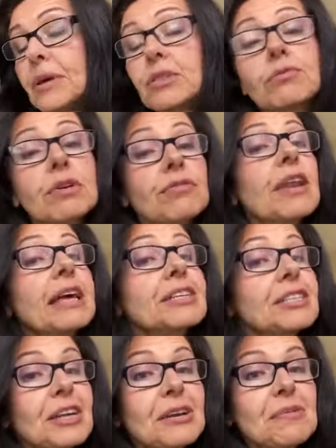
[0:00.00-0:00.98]
but the
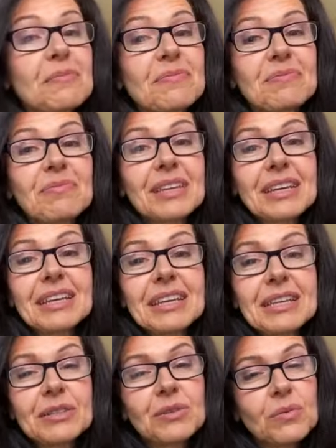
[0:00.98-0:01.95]
reflection
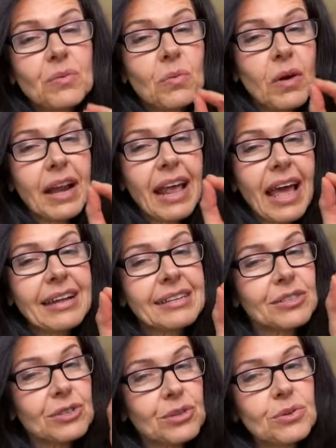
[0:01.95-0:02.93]
is one
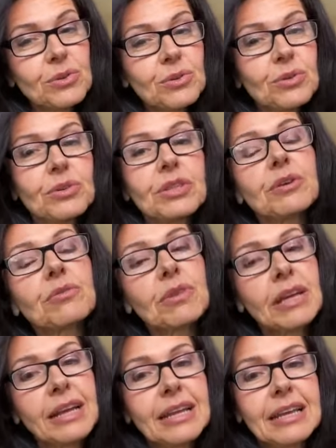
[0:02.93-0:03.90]
added tool that
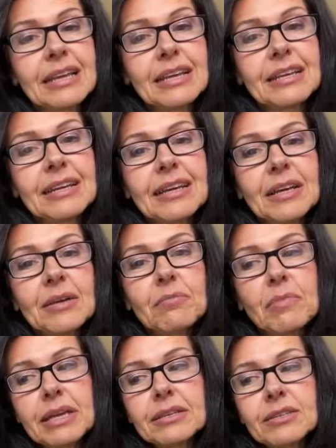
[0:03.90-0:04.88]
really
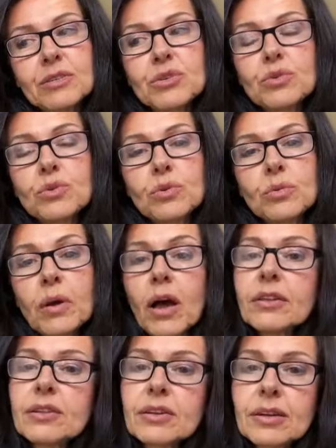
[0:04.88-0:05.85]
makes you
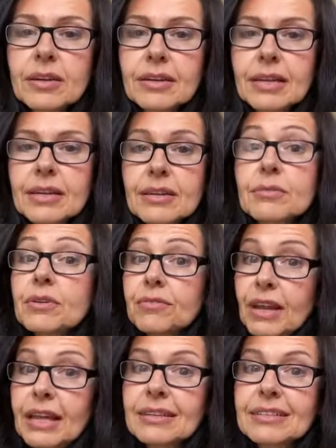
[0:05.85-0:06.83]
ponder and
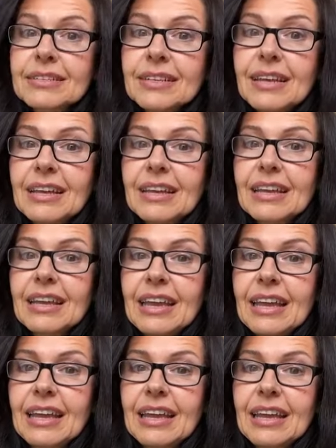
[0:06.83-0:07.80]
reflect
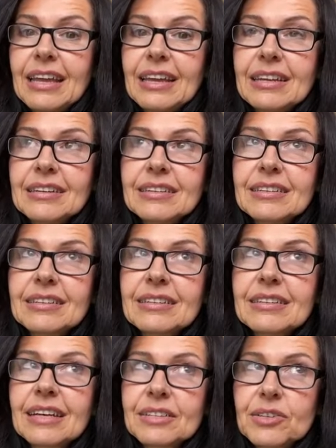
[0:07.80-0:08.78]
and
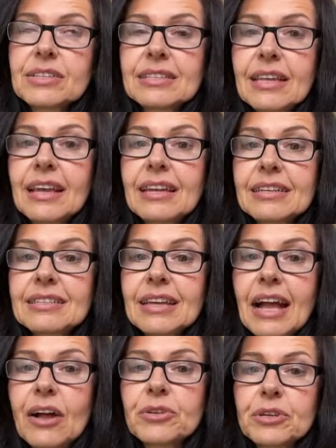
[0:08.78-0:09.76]

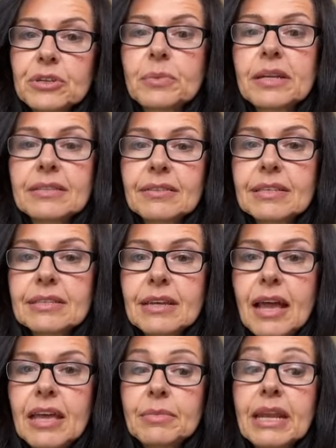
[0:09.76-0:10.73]
understand how you're spending the
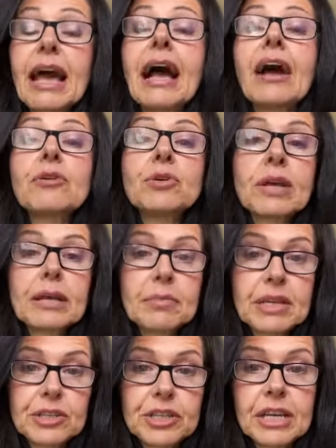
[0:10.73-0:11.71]
time and how you
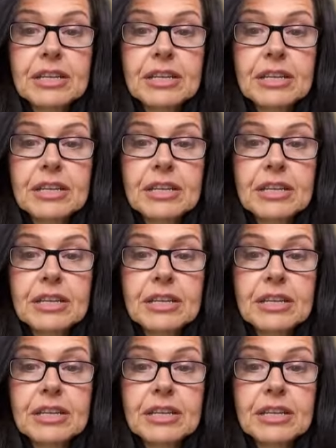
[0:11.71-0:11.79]
can make